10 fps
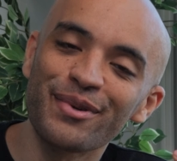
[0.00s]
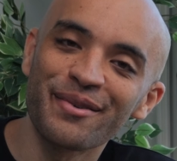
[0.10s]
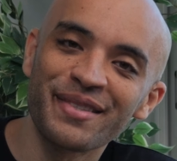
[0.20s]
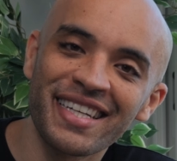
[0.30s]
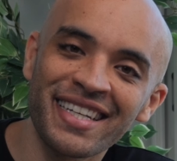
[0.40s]
we
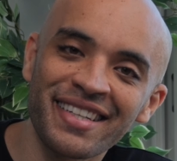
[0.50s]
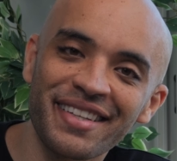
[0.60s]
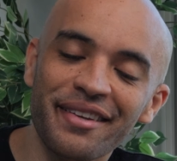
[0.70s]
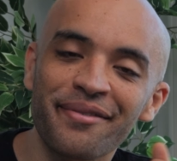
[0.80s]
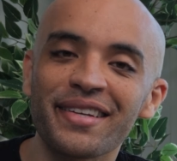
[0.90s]
have seen,
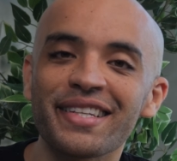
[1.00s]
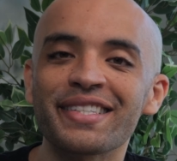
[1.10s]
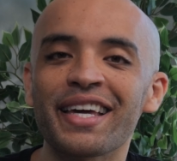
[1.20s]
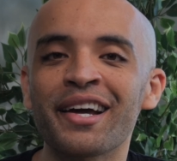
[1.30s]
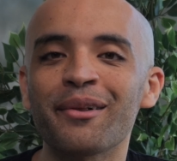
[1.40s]
Defendis
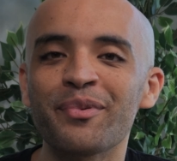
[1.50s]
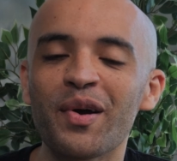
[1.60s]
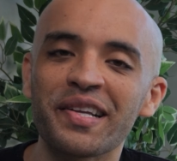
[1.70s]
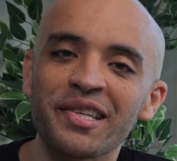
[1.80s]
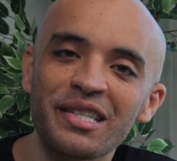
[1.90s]
can help you
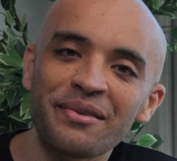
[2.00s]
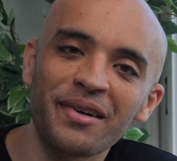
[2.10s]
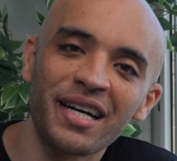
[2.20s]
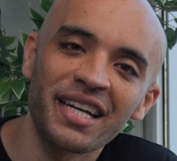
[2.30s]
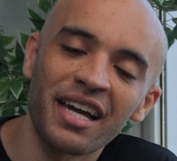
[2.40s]
identify